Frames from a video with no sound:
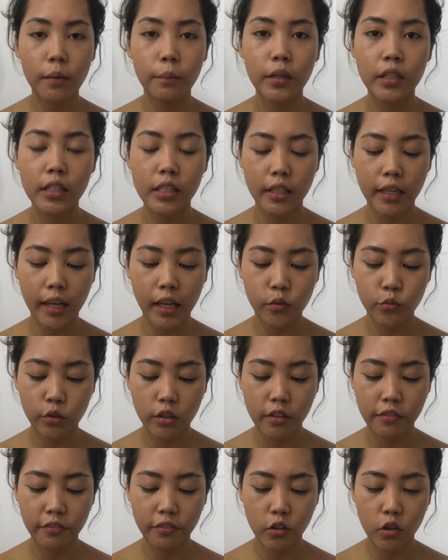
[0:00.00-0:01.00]
Urban Decay
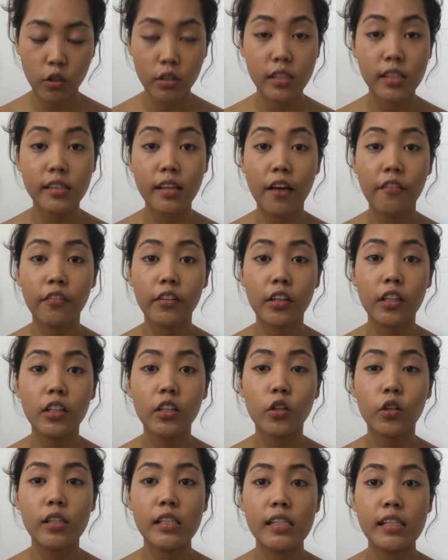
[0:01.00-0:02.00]

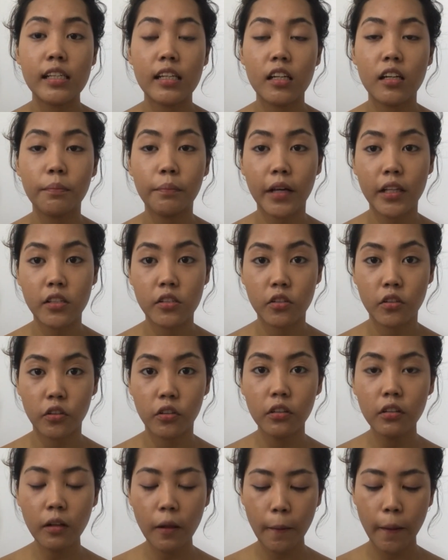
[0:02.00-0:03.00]
24/7 concealer
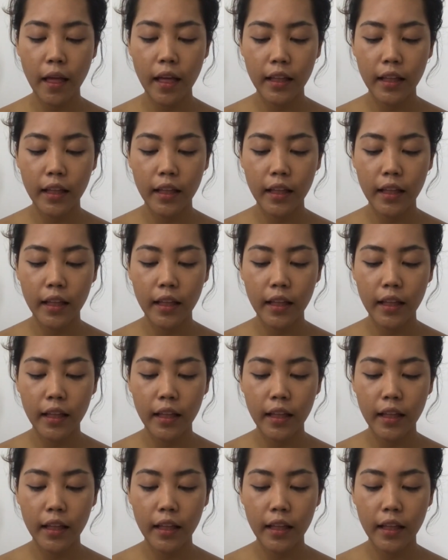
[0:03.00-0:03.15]
pencil.